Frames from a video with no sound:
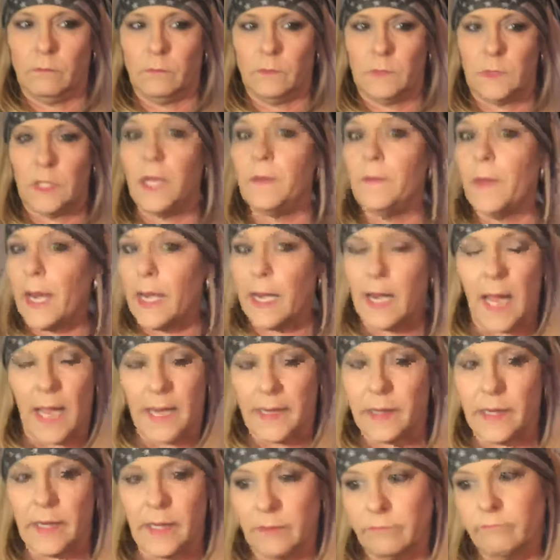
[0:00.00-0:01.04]
he might
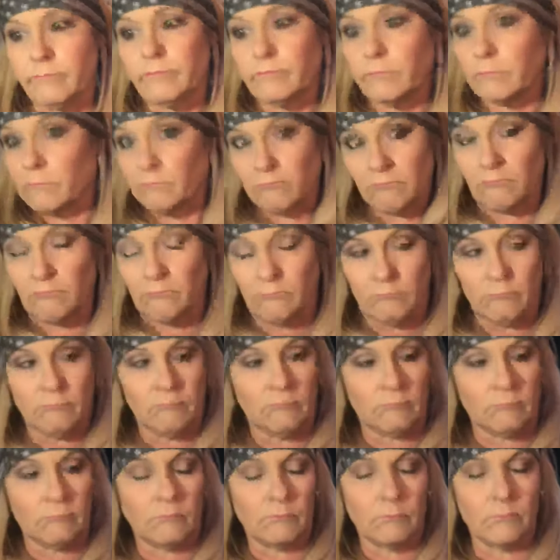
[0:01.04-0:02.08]
like it.
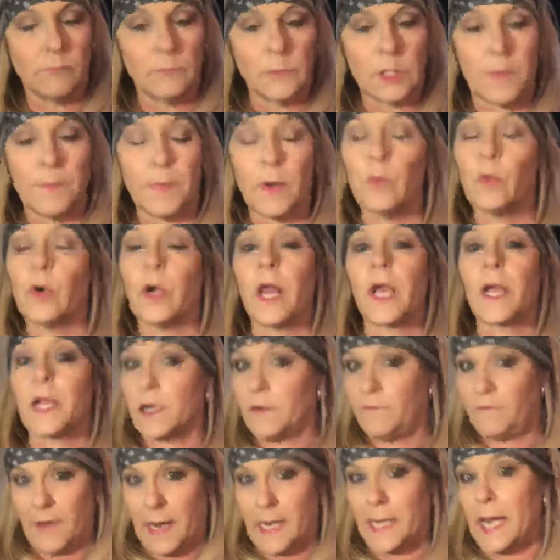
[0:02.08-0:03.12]
But we're not going
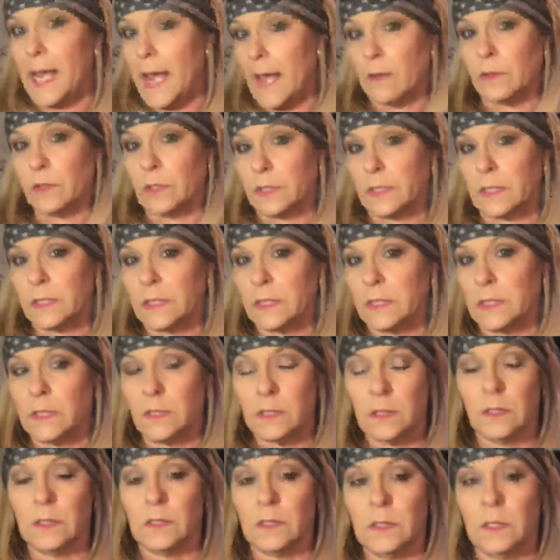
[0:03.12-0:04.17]
to find out,
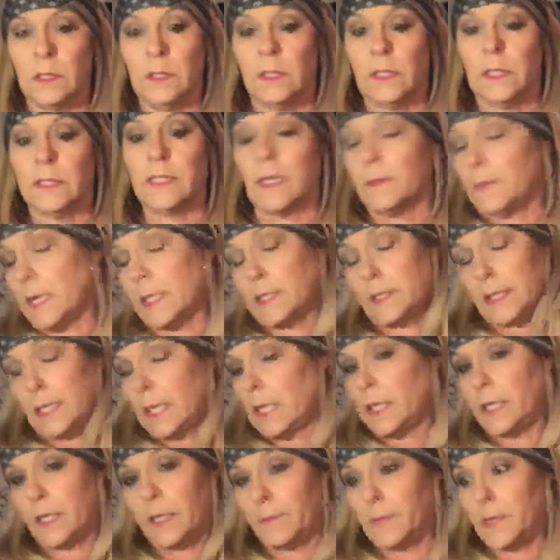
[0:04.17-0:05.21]
because I'm not
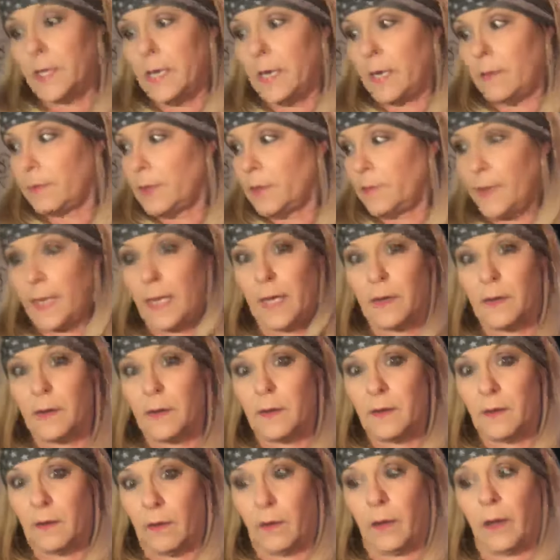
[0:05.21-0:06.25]
telling him the name of the band.
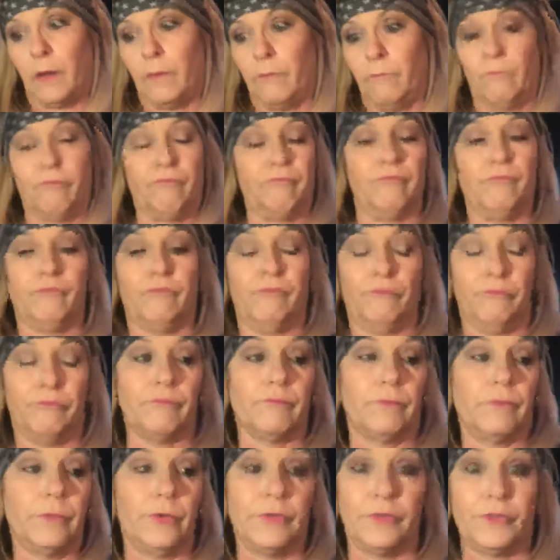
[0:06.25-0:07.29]
Okay,
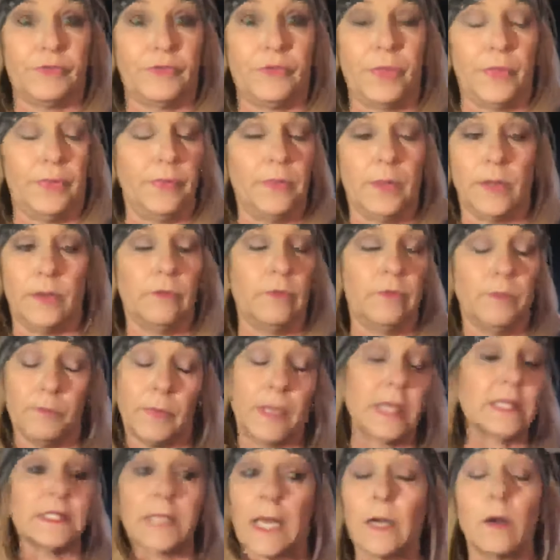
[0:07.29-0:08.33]
it's just,
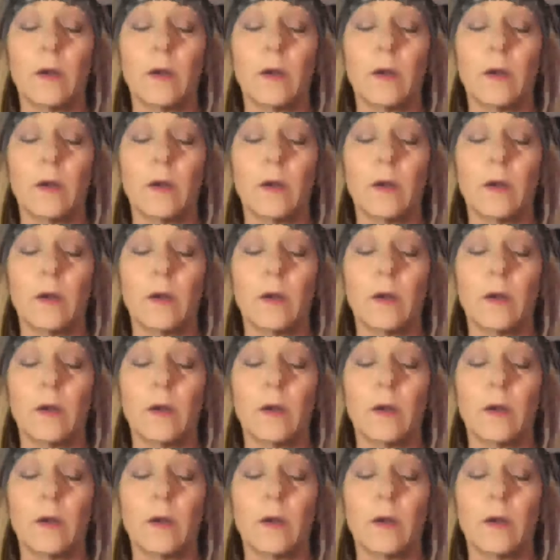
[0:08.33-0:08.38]
because